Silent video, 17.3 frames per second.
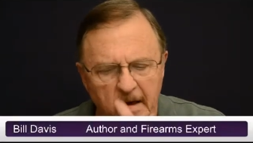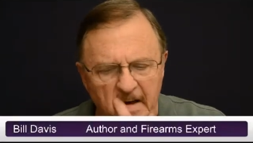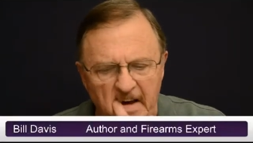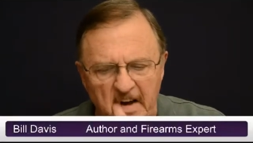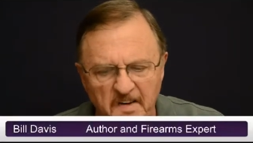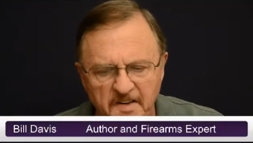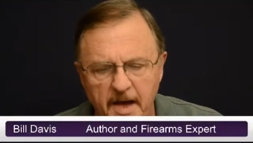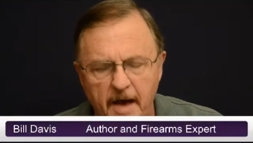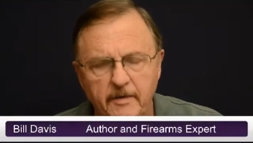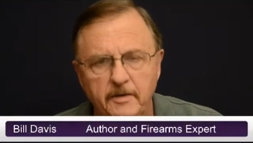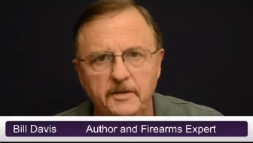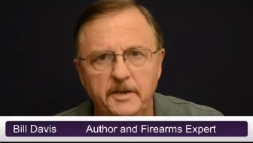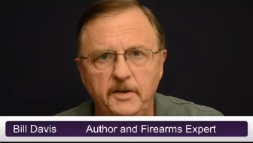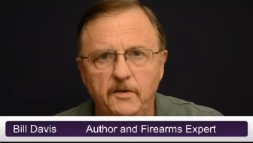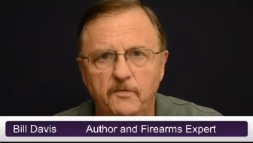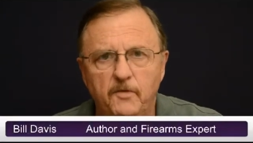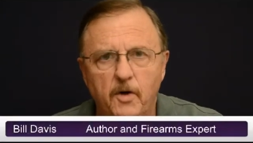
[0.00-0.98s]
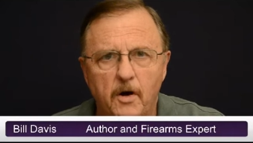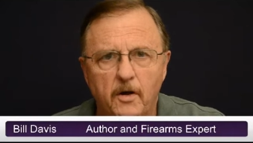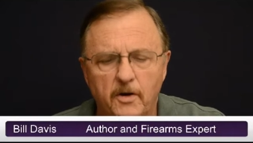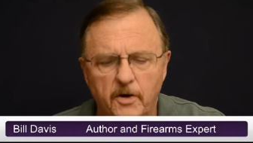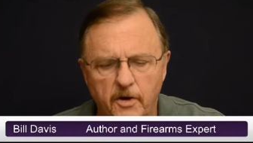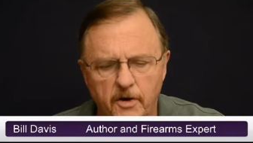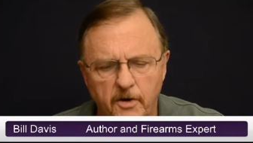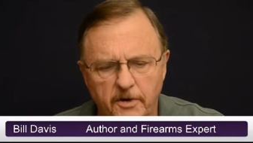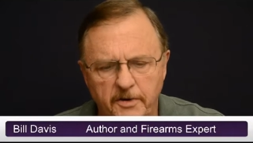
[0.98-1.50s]
Undoubtedly, you've all
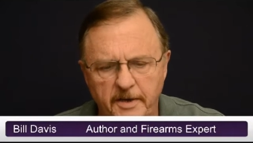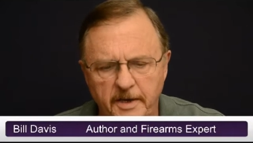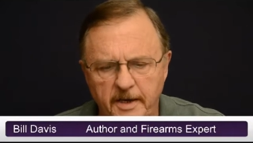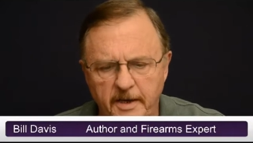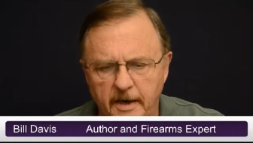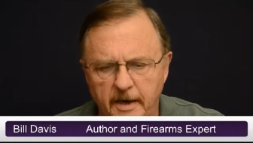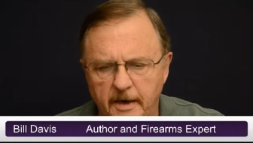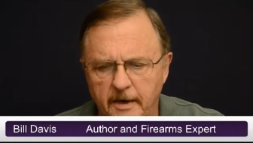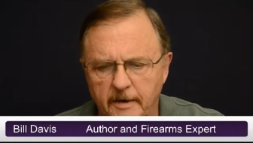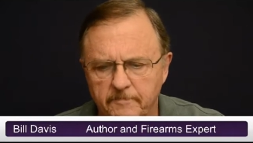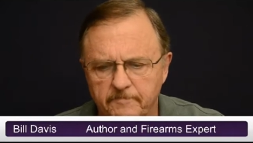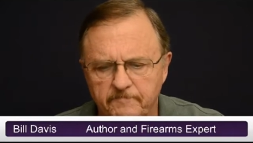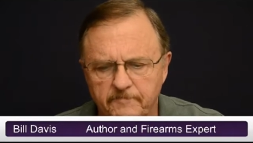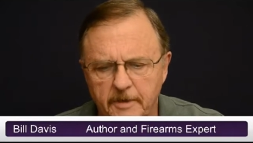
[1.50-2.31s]
heard the